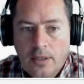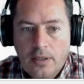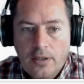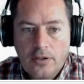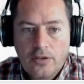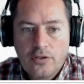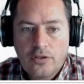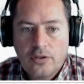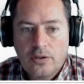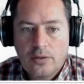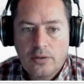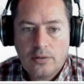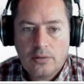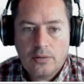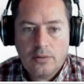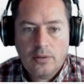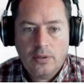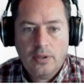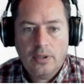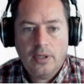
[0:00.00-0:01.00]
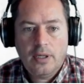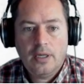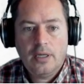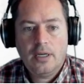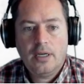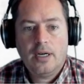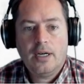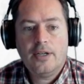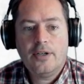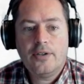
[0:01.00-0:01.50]
So
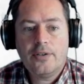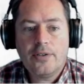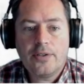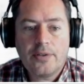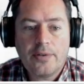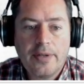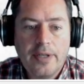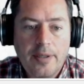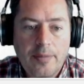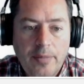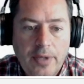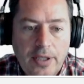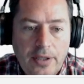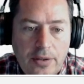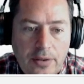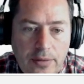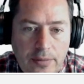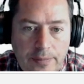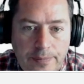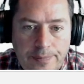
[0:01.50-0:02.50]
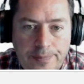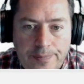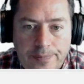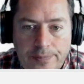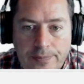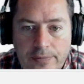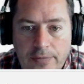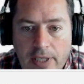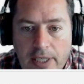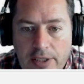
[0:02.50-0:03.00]
under the create menu,
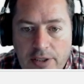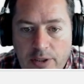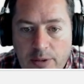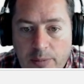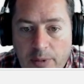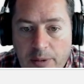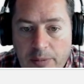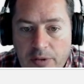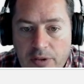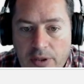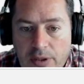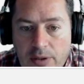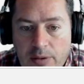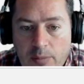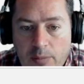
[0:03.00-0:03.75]
actually maybe it's under